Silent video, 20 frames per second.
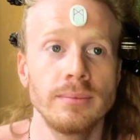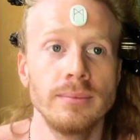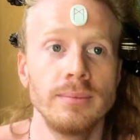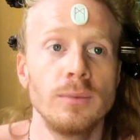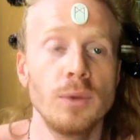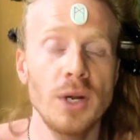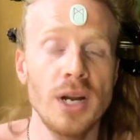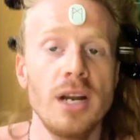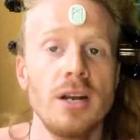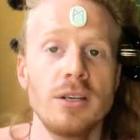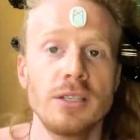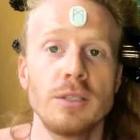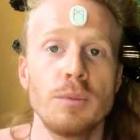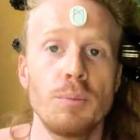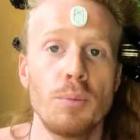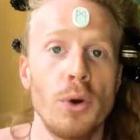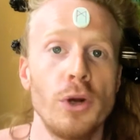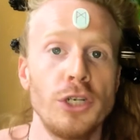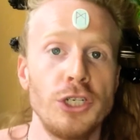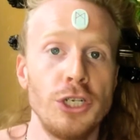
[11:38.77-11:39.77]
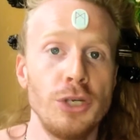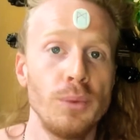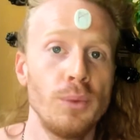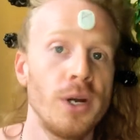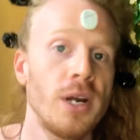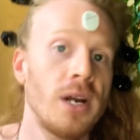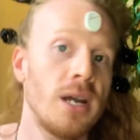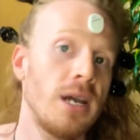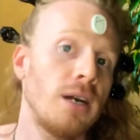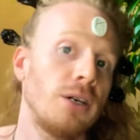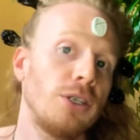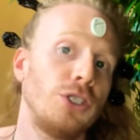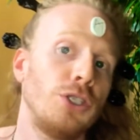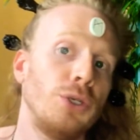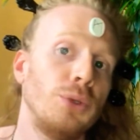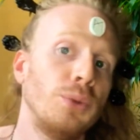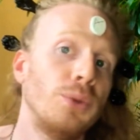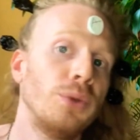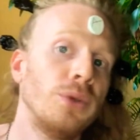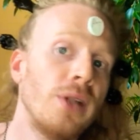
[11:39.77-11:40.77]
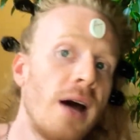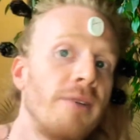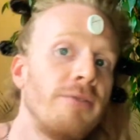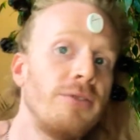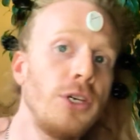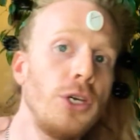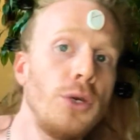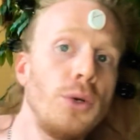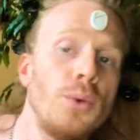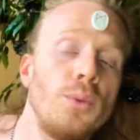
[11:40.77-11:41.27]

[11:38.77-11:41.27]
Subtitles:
we're here to support you. We're here to love you.